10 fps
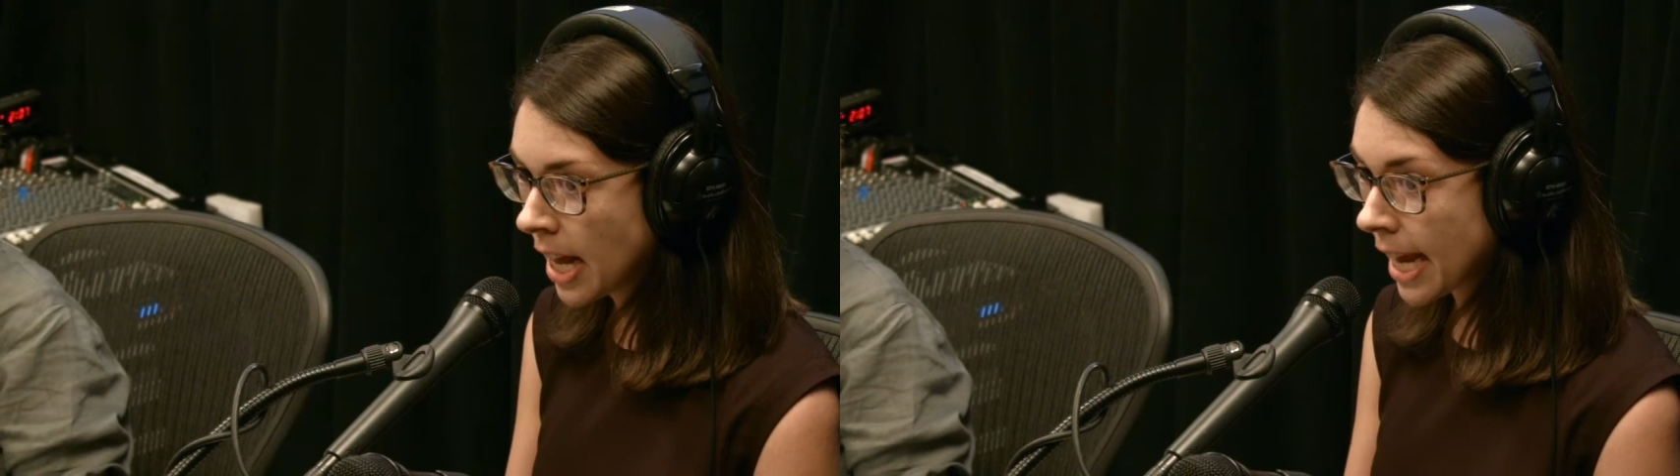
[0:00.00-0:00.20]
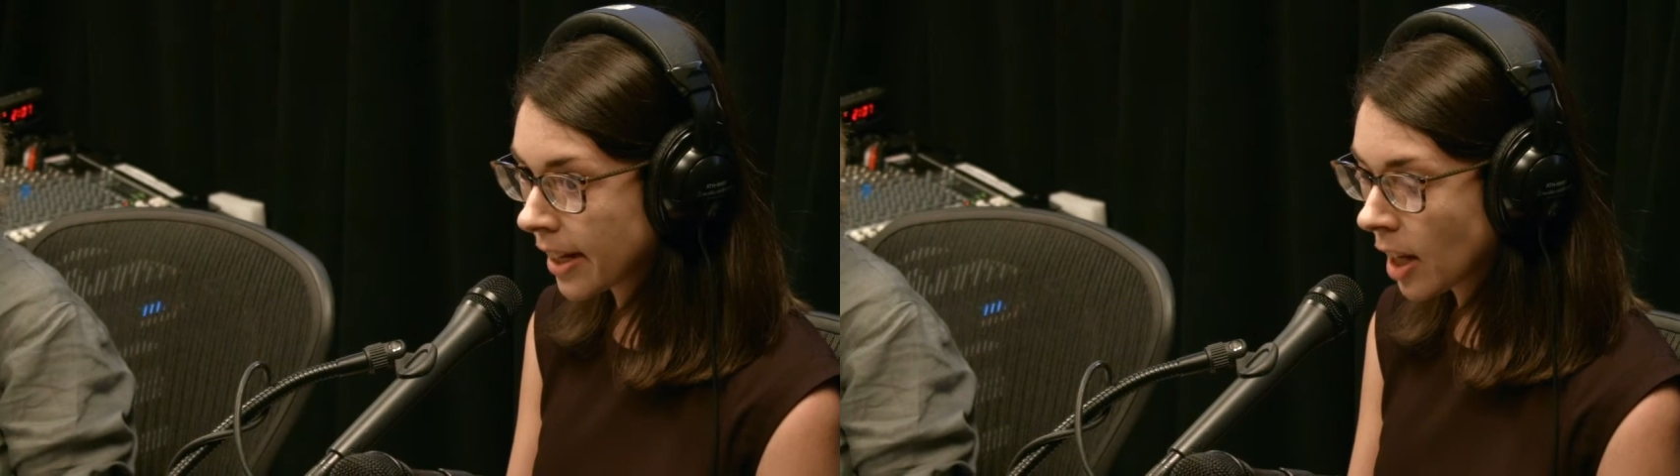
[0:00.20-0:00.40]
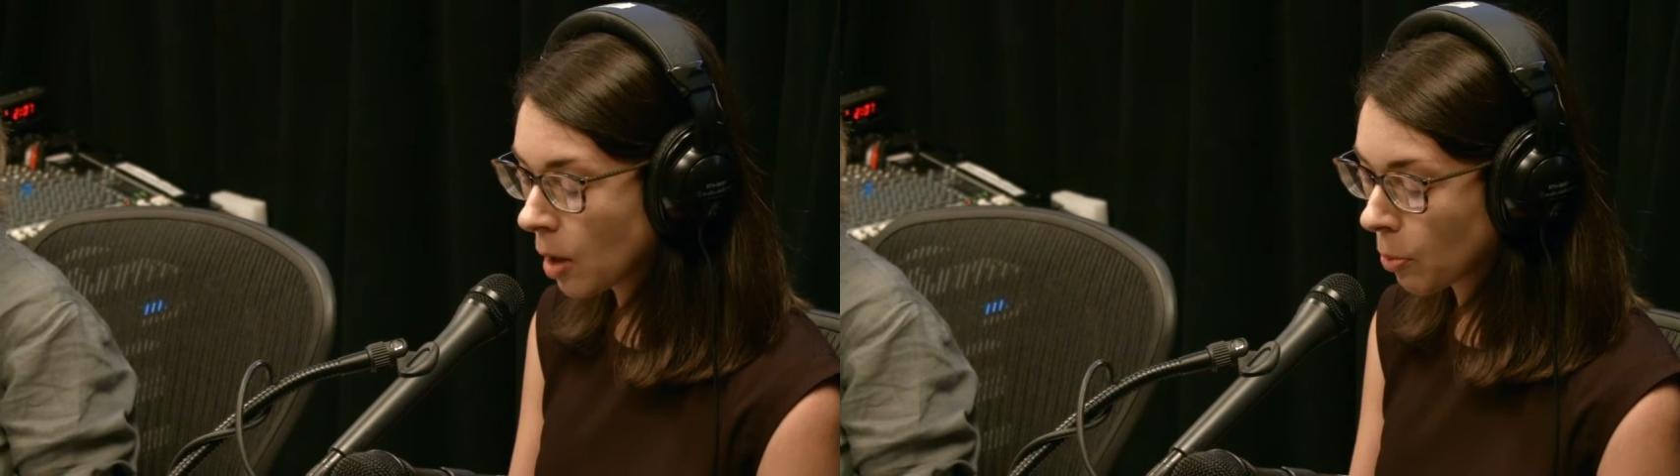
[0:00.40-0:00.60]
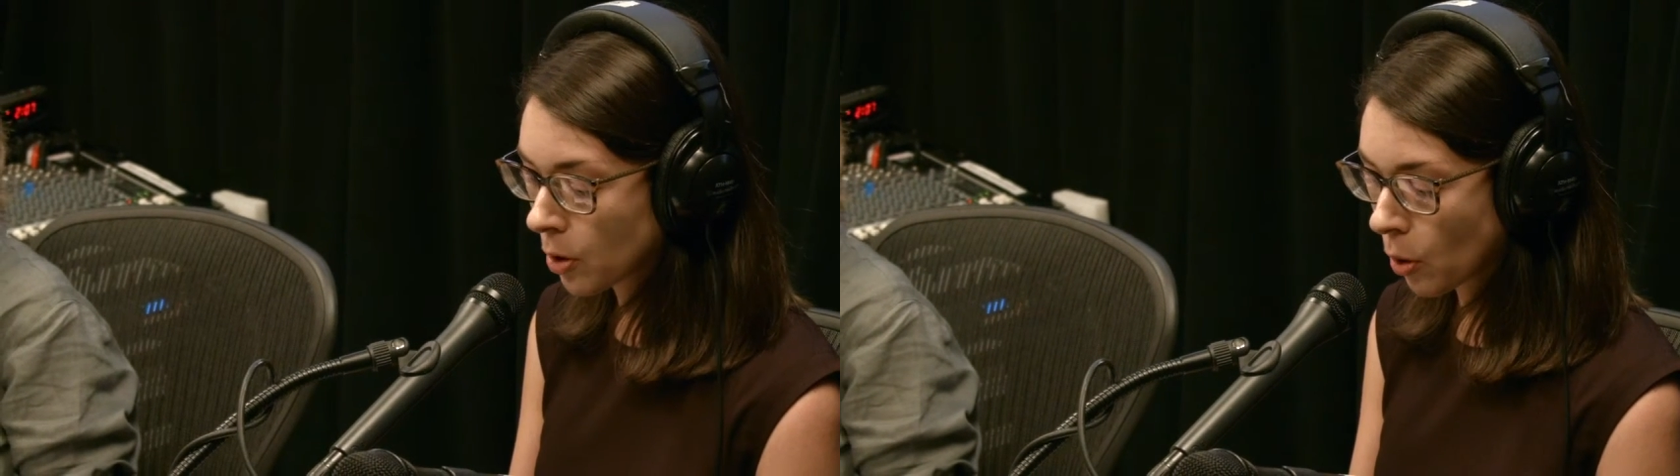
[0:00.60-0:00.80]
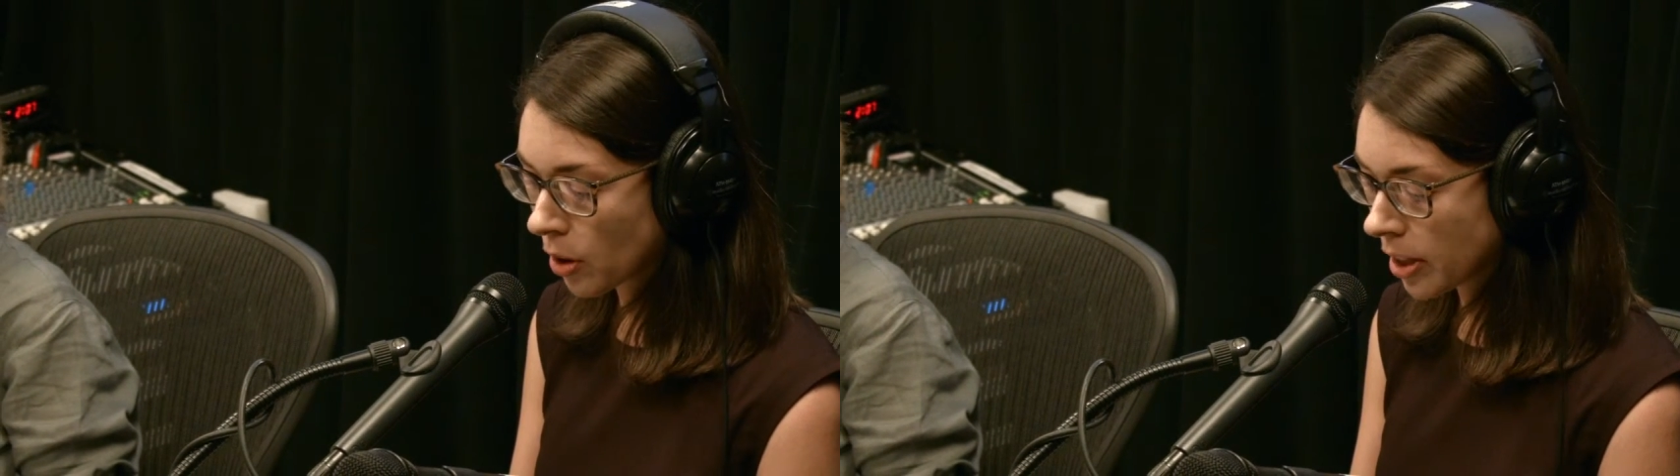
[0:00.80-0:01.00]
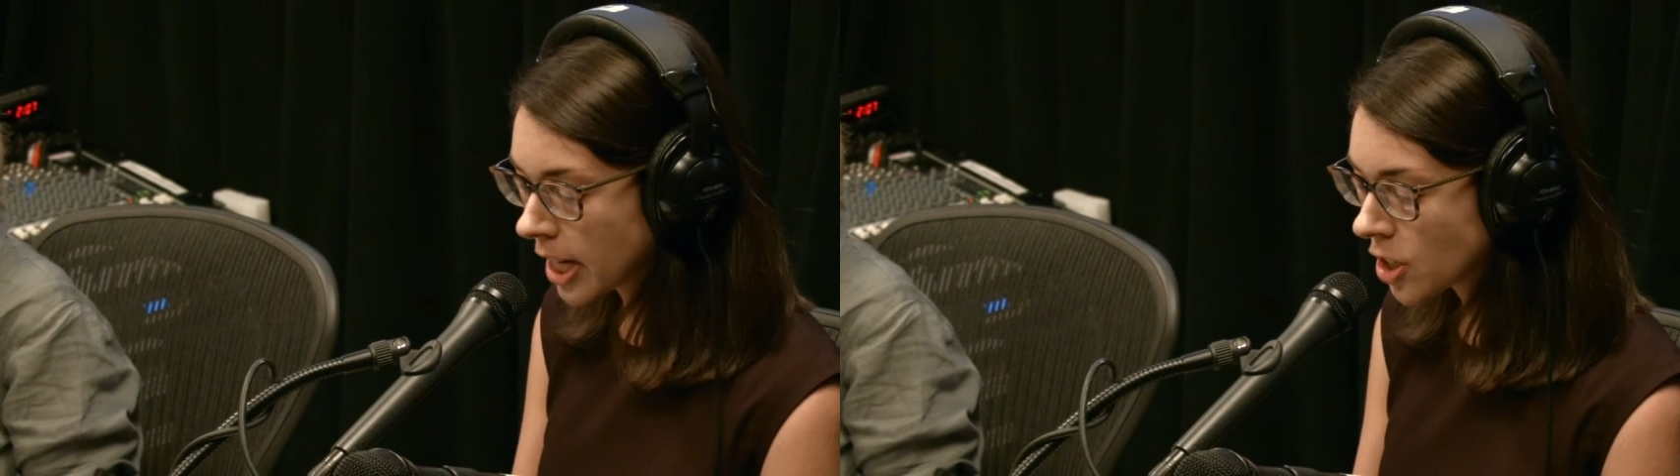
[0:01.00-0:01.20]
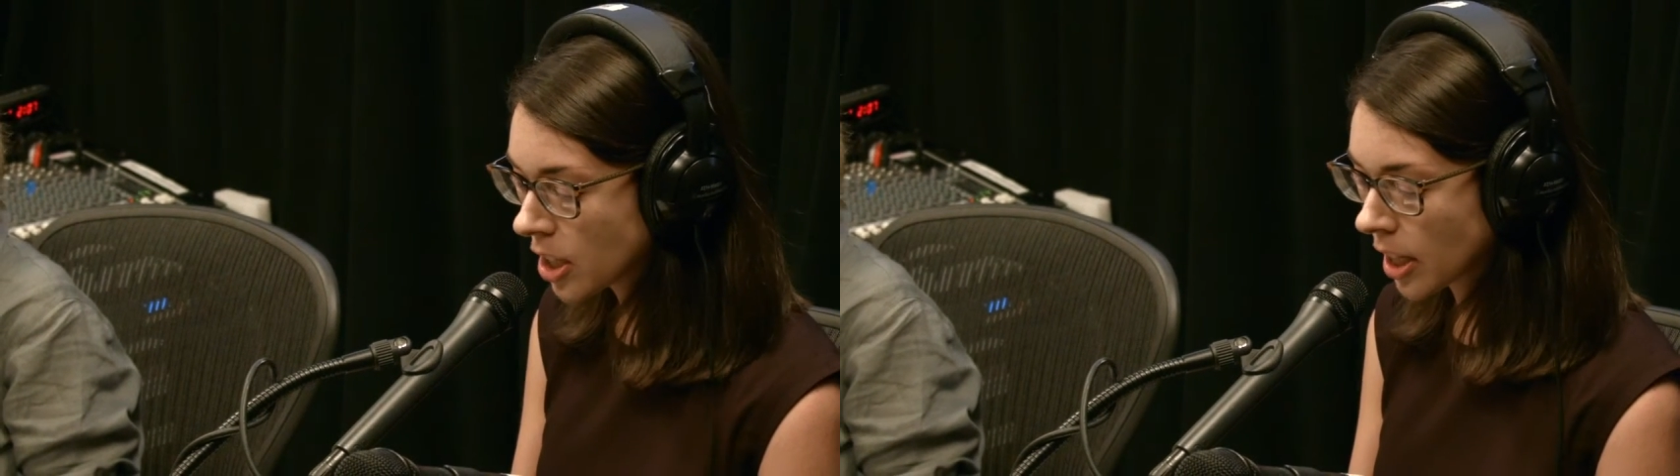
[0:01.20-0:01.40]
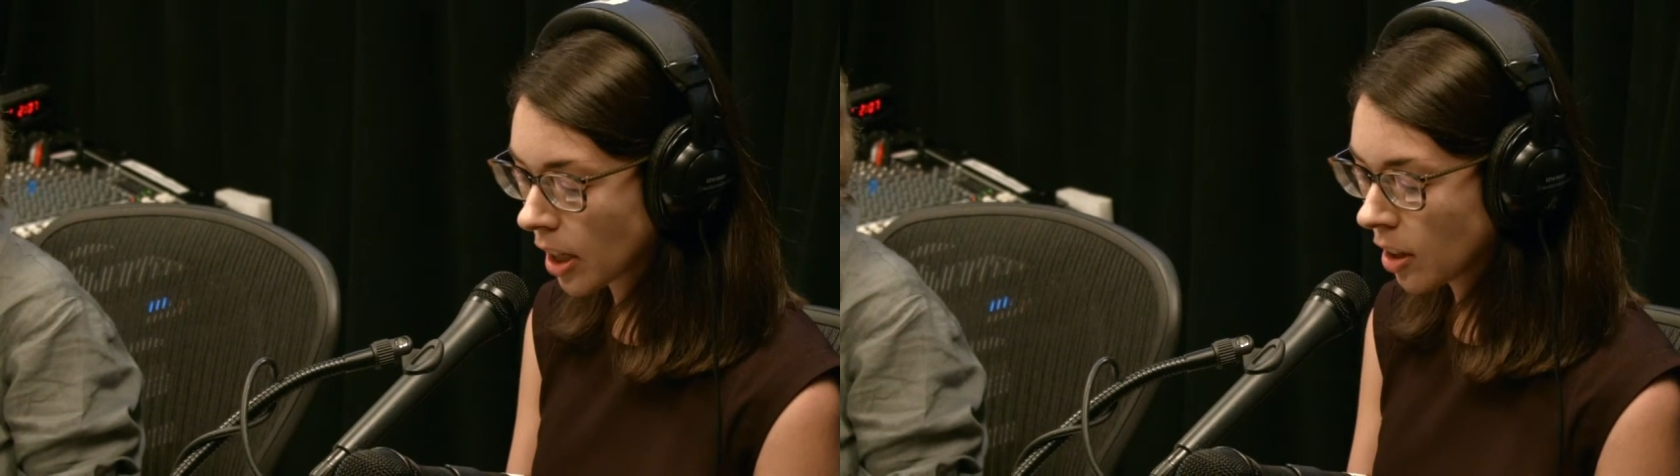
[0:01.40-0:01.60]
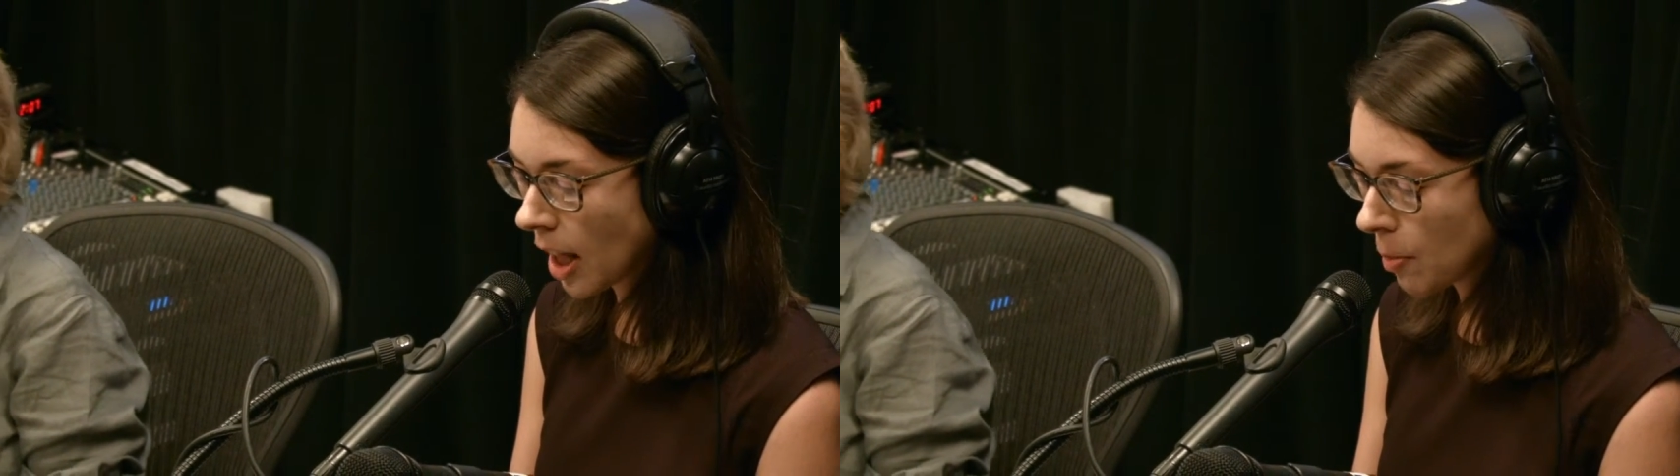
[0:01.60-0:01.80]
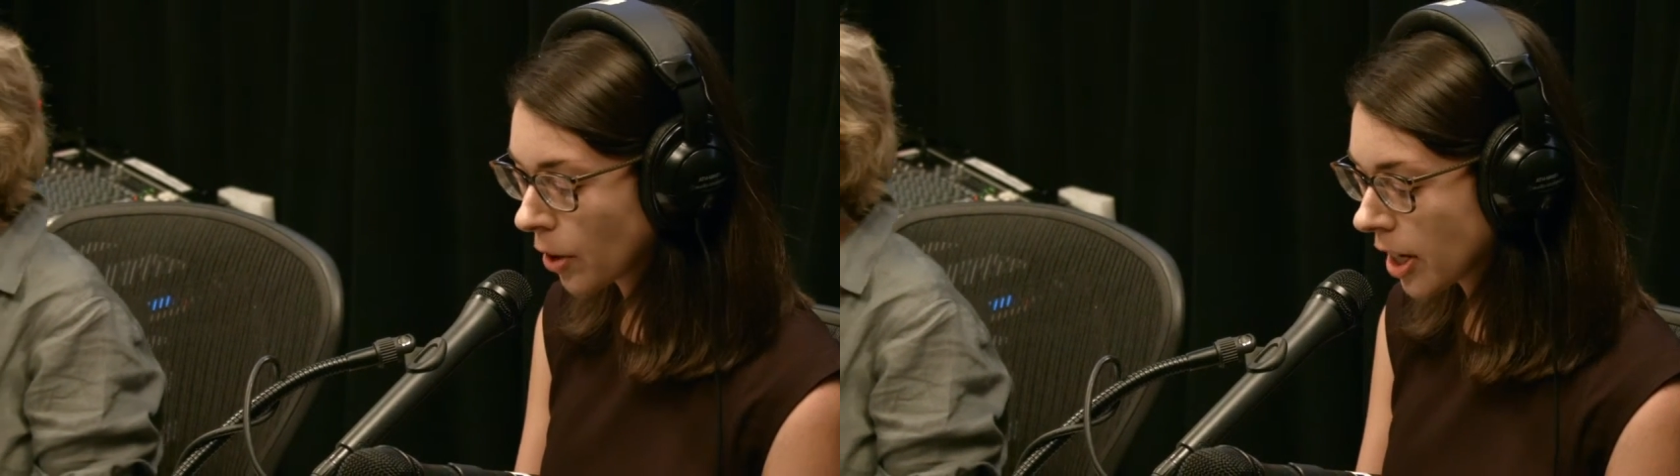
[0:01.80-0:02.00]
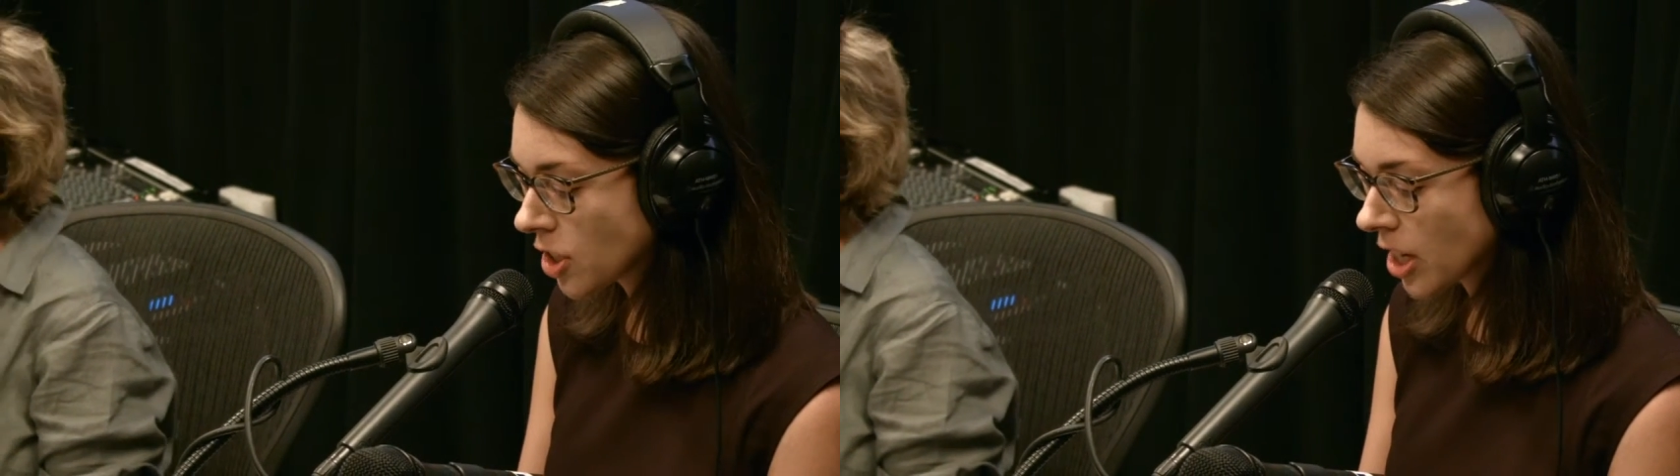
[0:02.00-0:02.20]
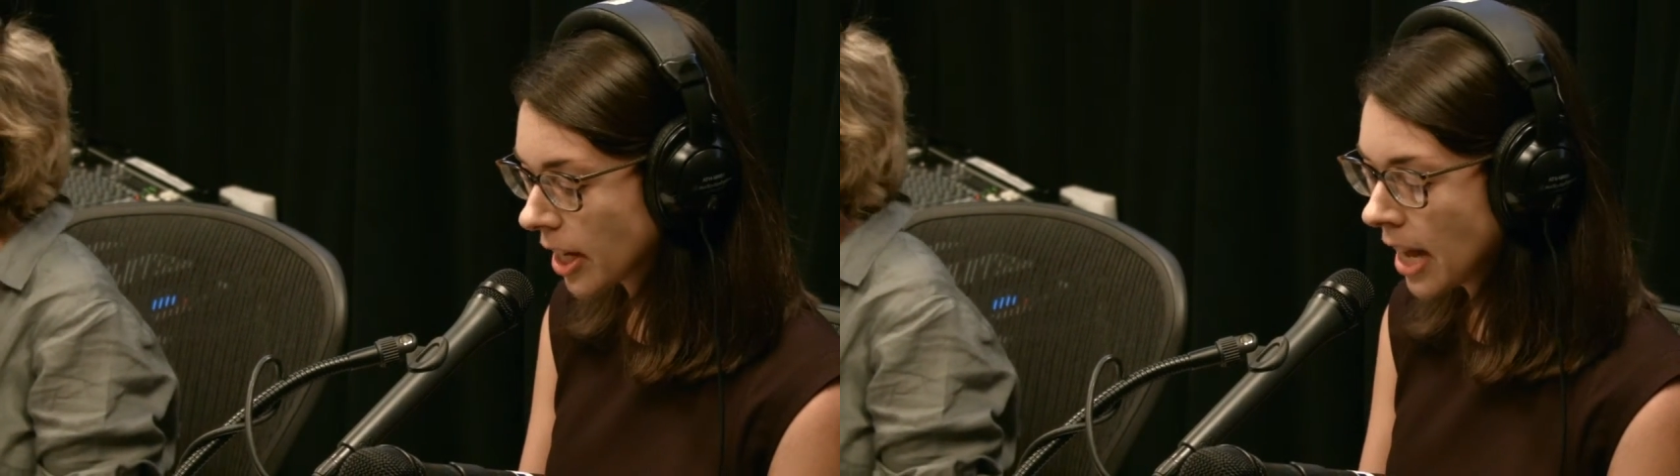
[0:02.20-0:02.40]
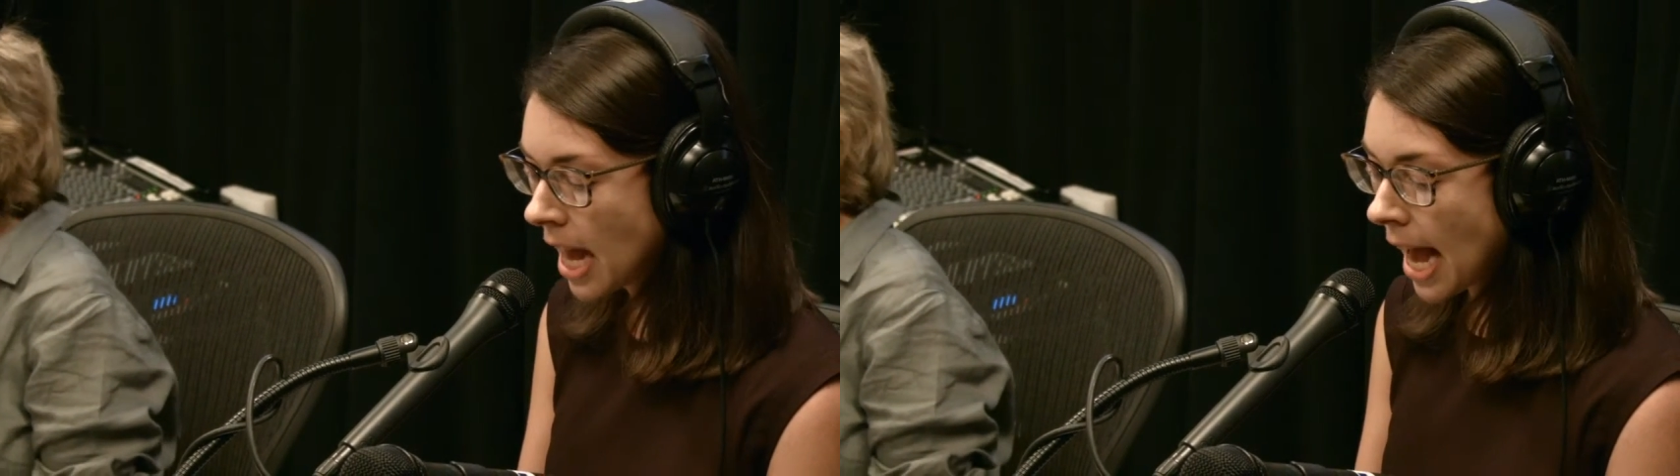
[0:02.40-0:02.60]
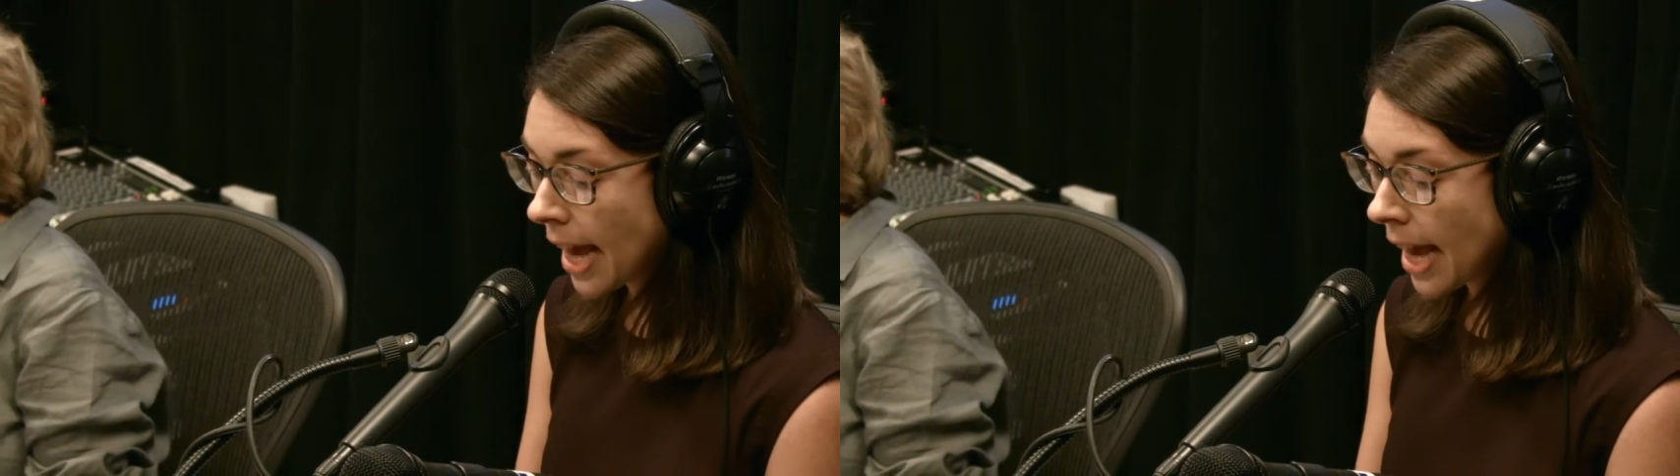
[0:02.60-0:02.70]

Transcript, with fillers: It can help with coordination and collaboration